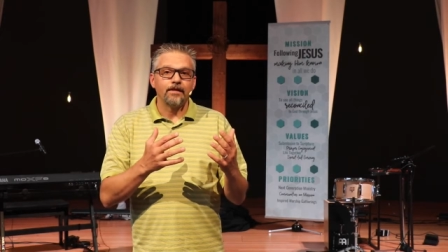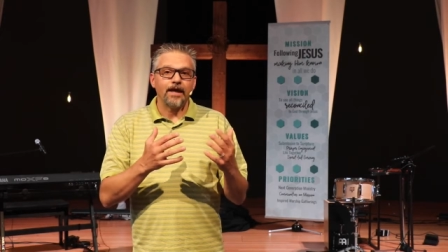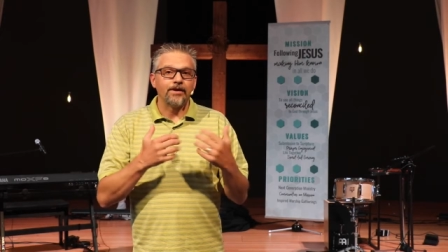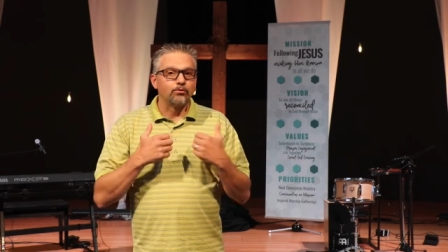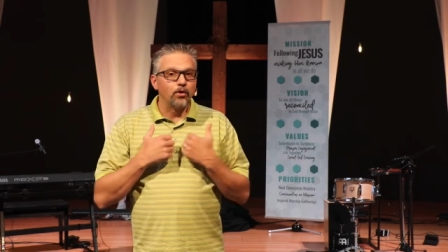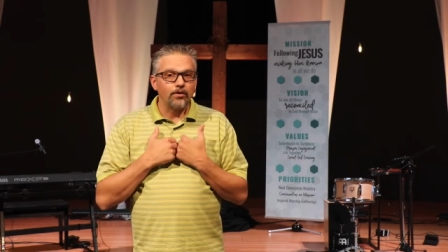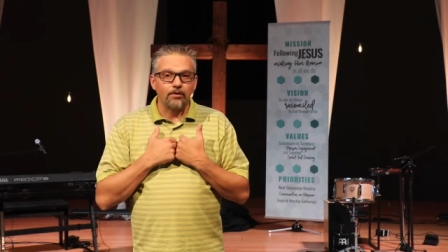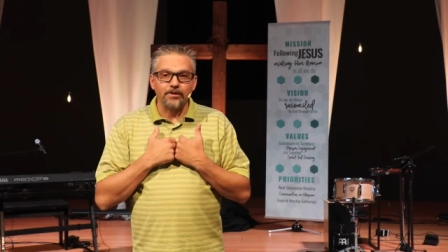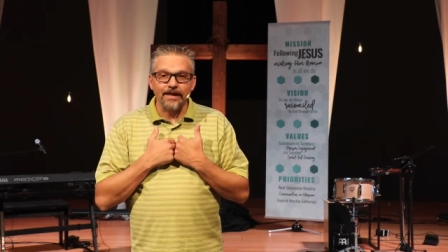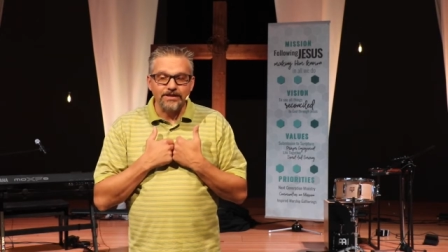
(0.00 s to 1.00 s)
and erode our
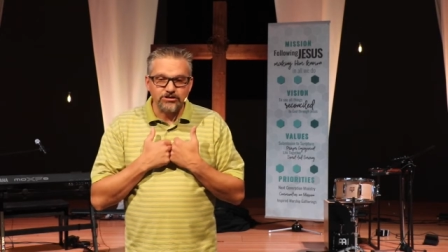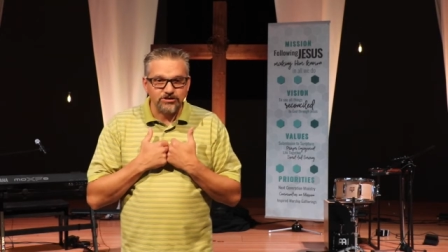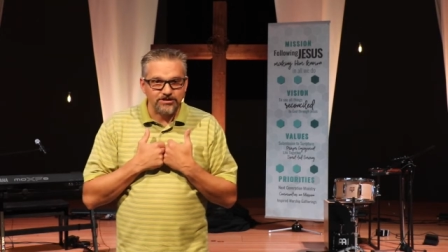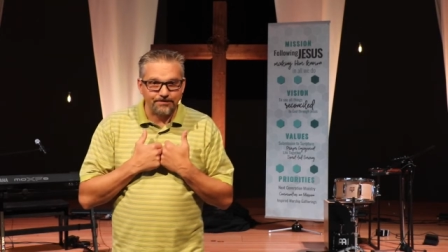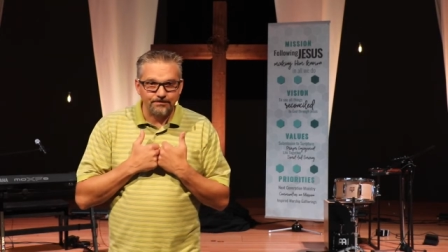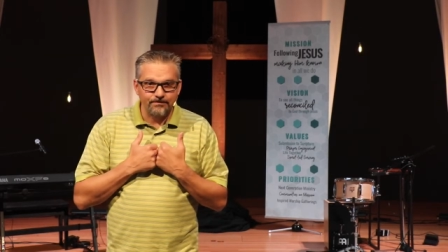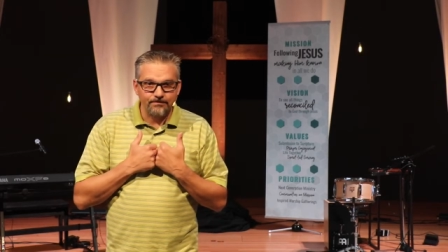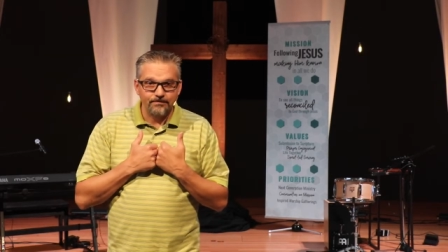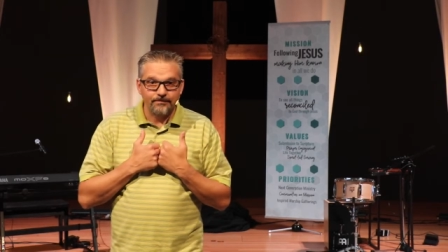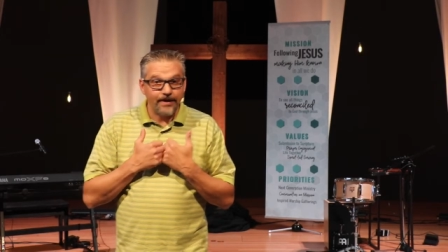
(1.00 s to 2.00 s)
relationship
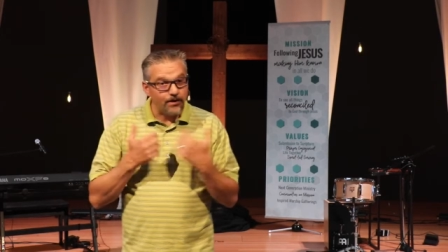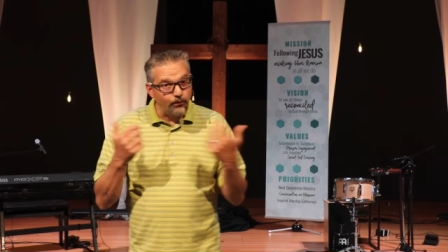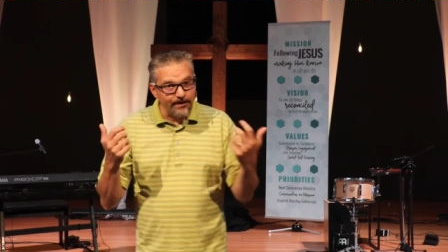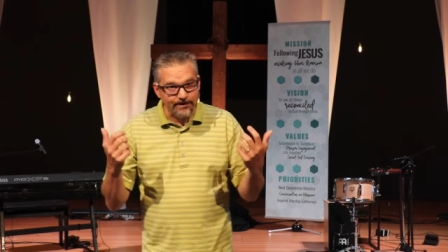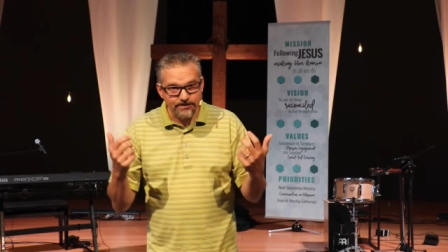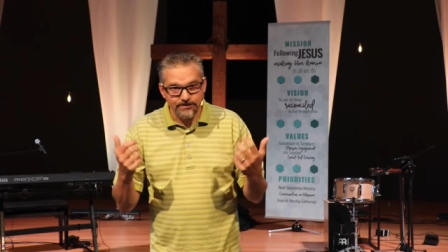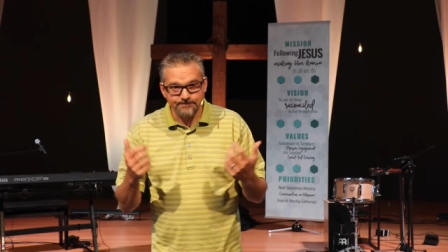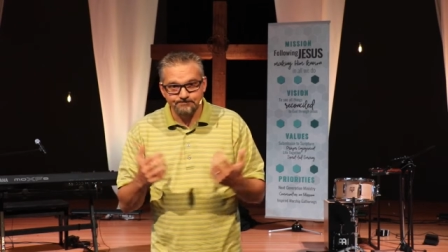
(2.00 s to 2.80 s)
and our witness.